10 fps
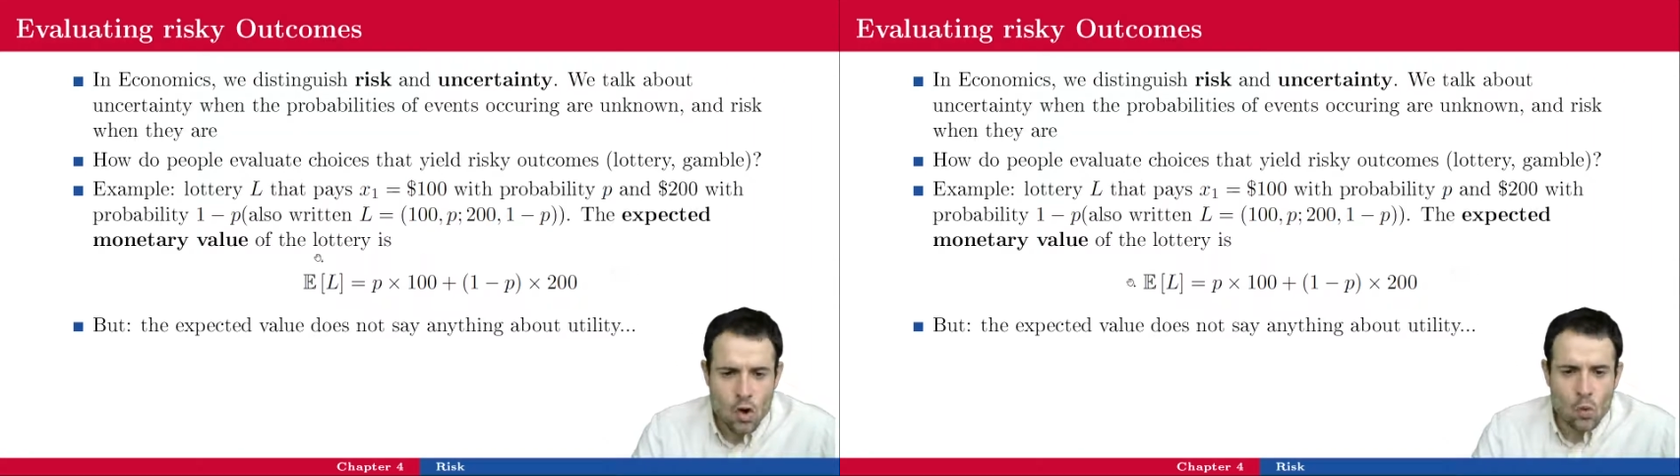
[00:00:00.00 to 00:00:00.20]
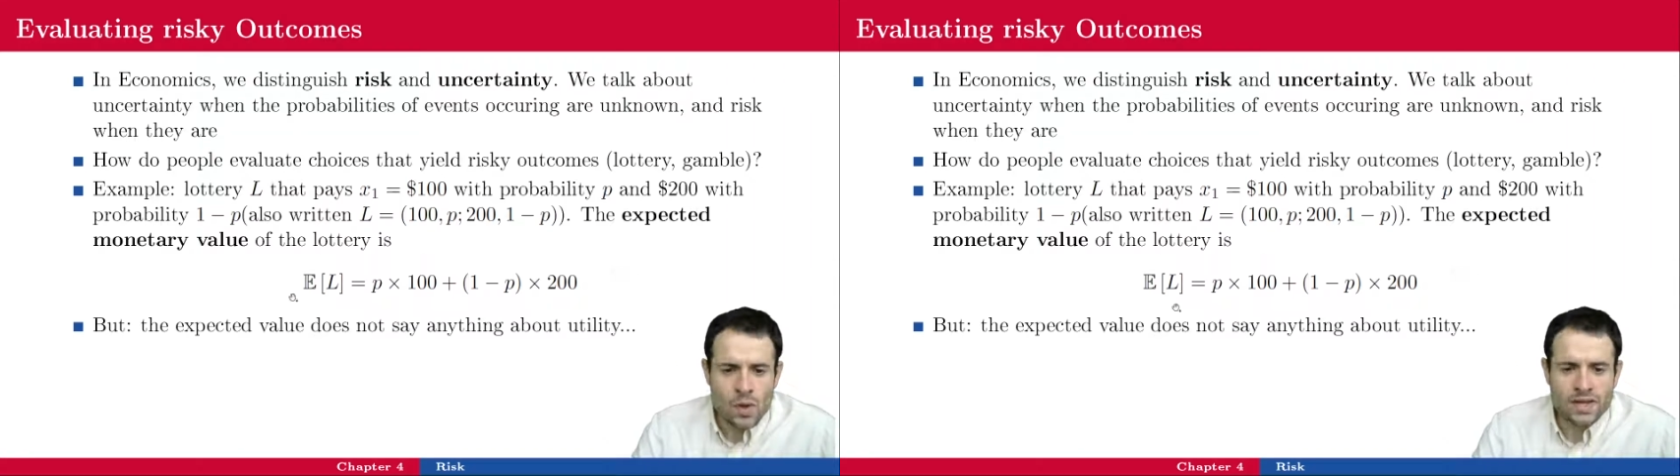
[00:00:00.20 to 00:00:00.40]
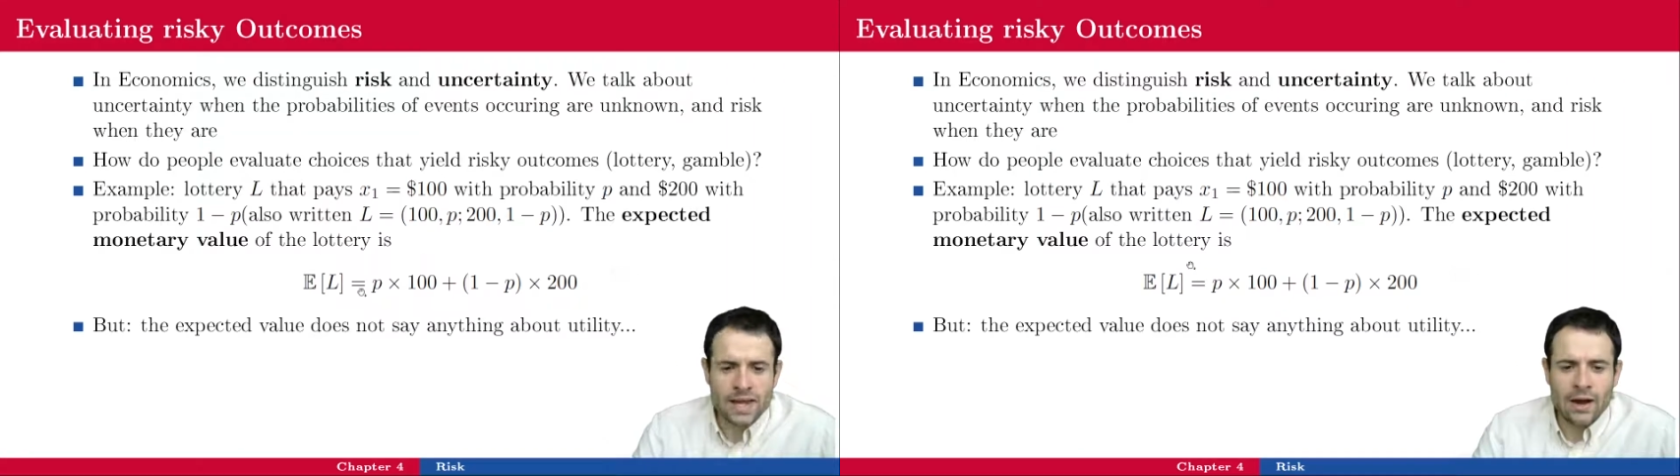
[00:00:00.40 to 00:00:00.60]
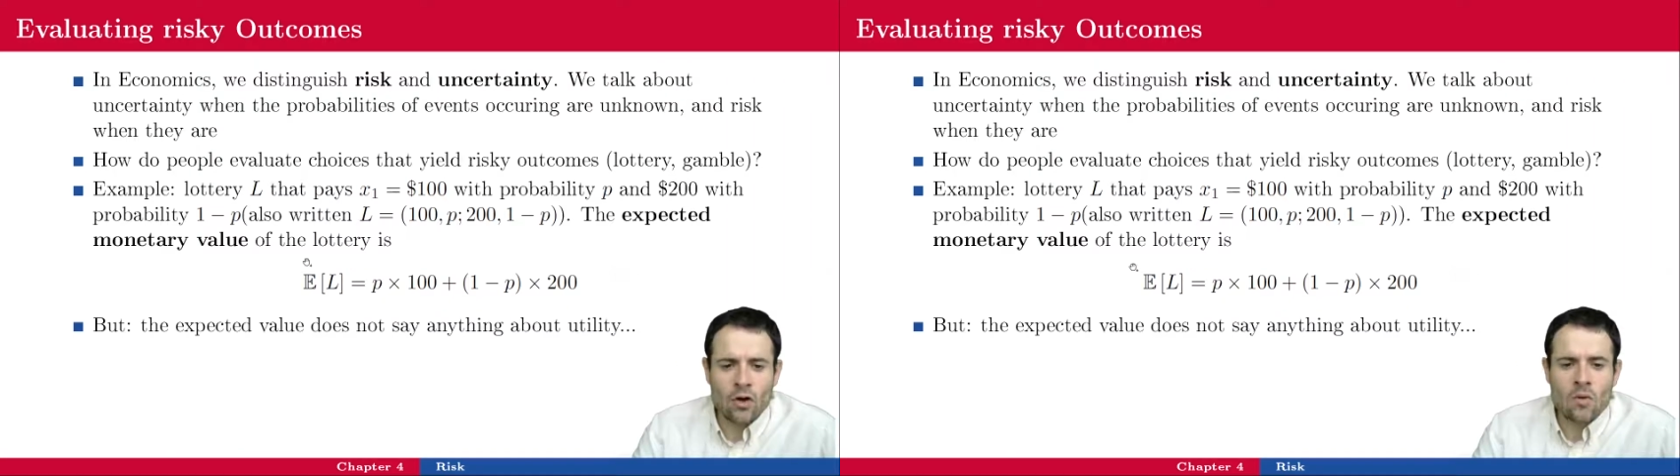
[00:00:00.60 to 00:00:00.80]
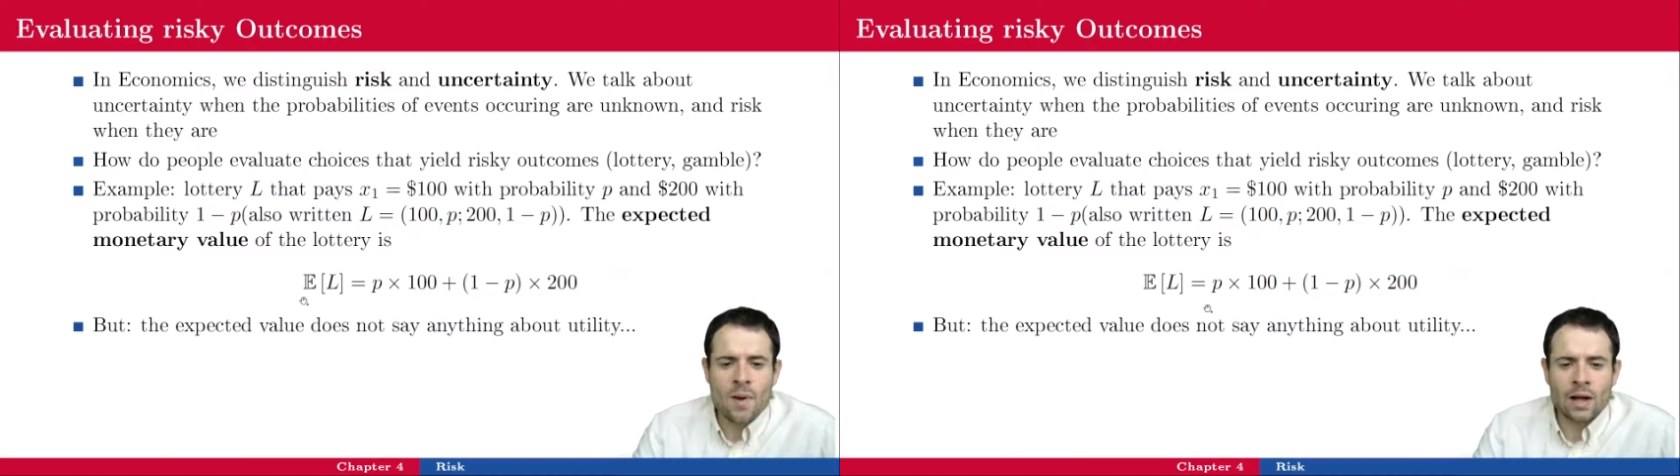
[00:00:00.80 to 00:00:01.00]
we care
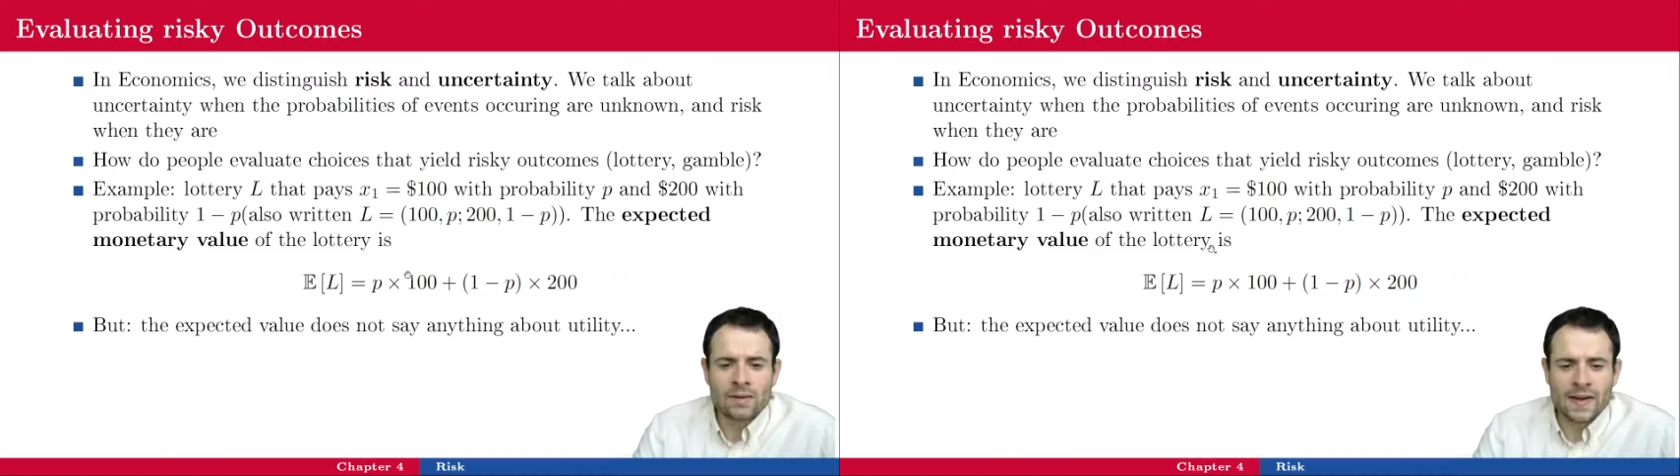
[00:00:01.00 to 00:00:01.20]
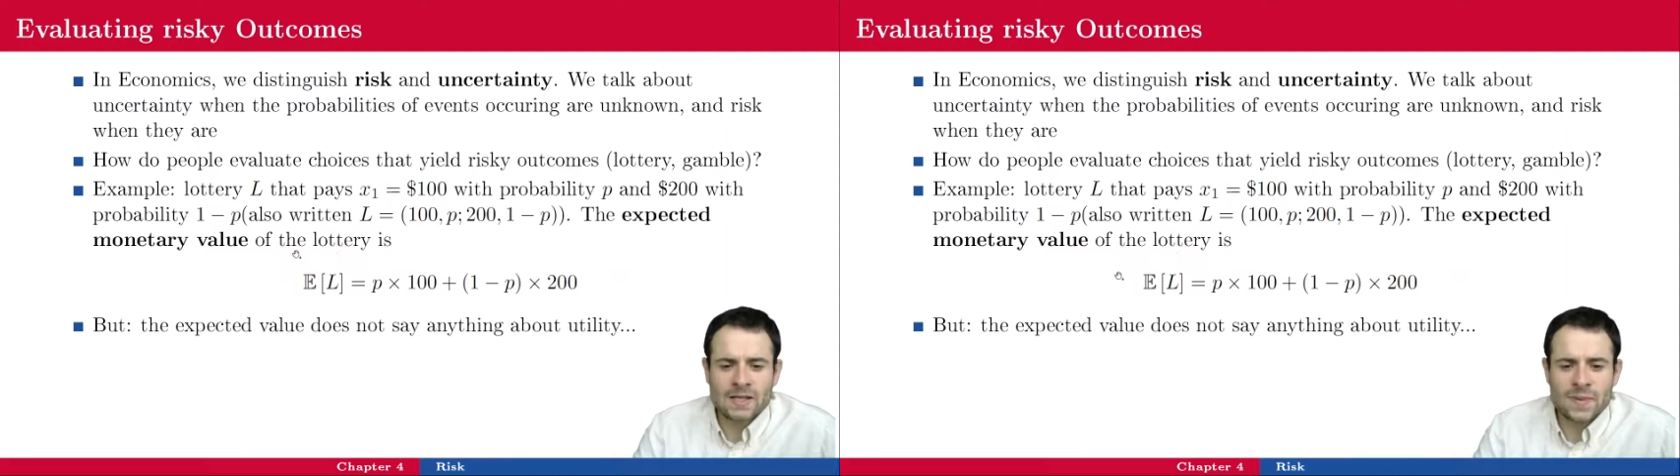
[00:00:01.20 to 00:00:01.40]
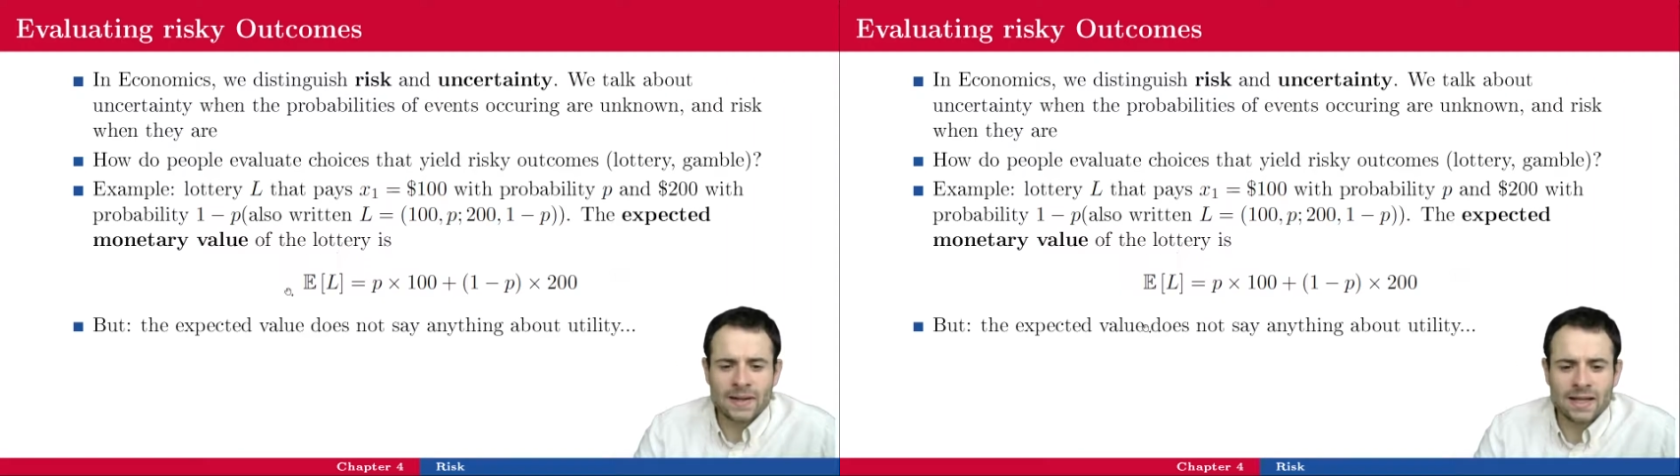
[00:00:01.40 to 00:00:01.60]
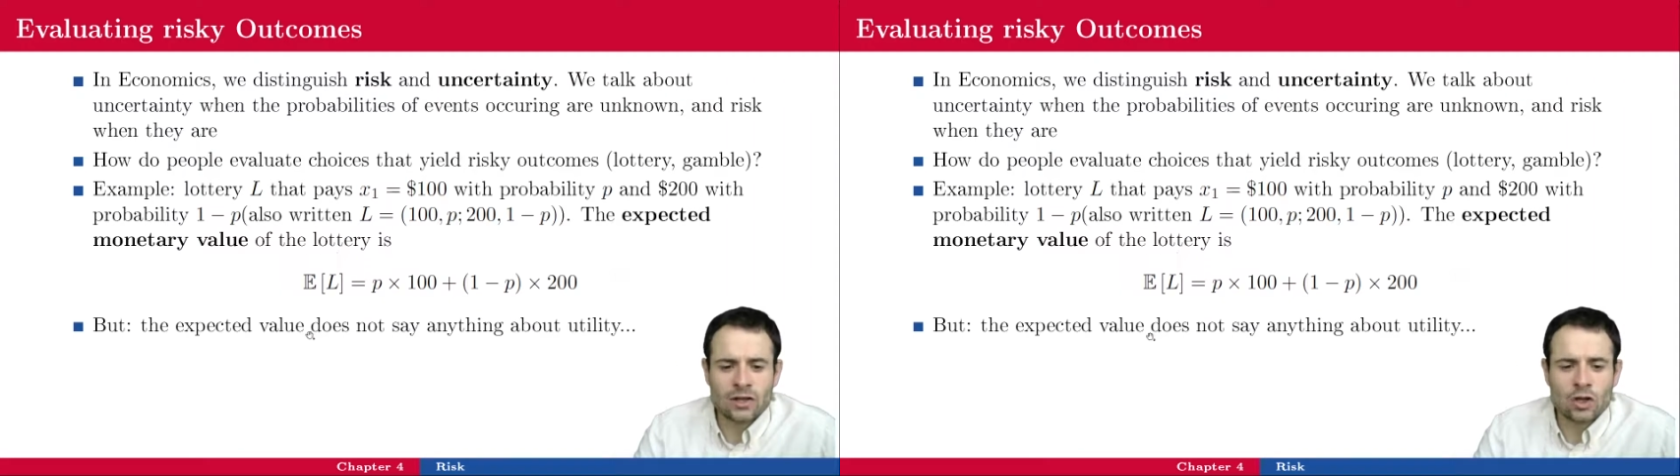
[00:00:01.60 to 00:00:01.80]
about the expected